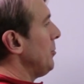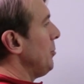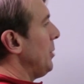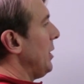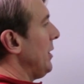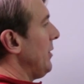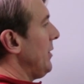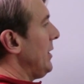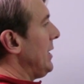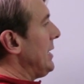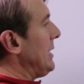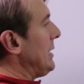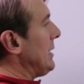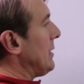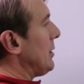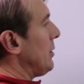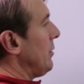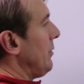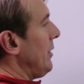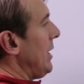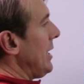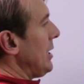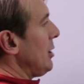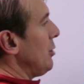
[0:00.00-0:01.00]
But
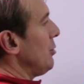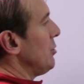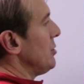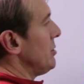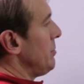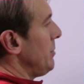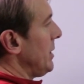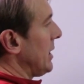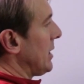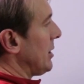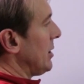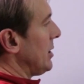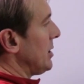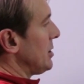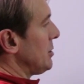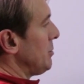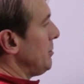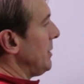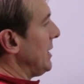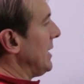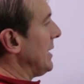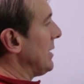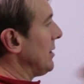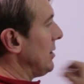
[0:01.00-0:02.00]
here they use migrish,
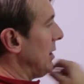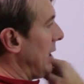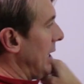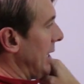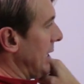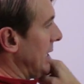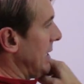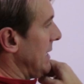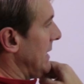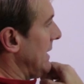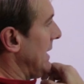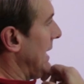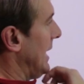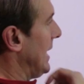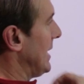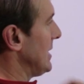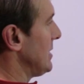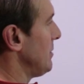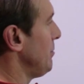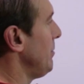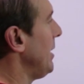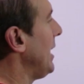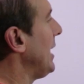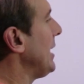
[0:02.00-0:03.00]
meaning like he
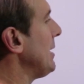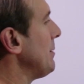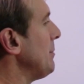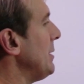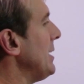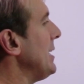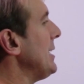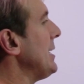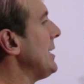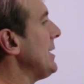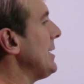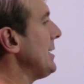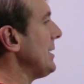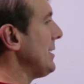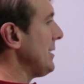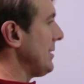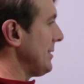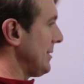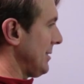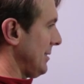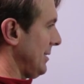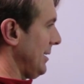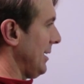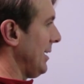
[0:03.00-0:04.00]
has
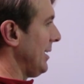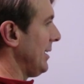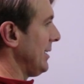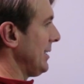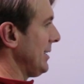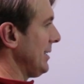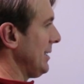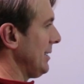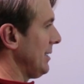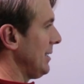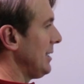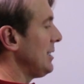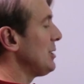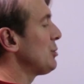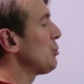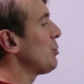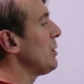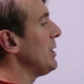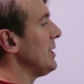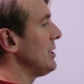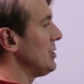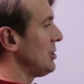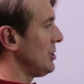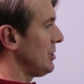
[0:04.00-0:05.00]
many, he's
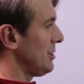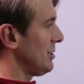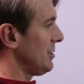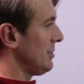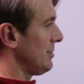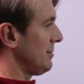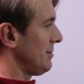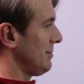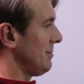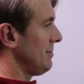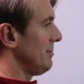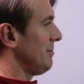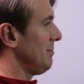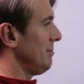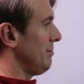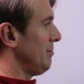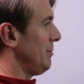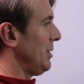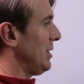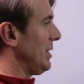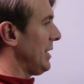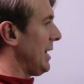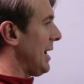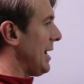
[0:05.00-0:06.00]
rich.
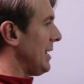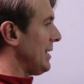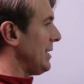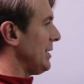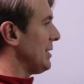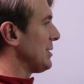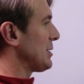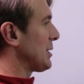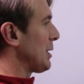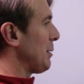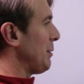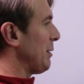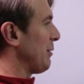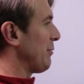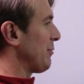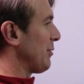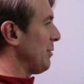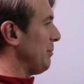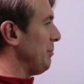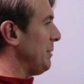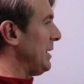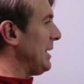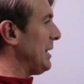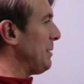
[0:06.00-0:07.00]
But the idea is coming
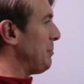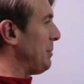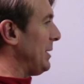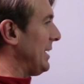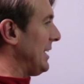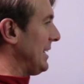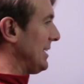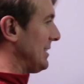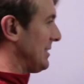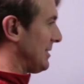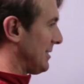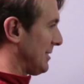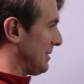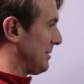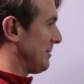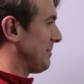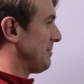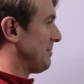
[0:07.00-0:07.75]
from many pennies.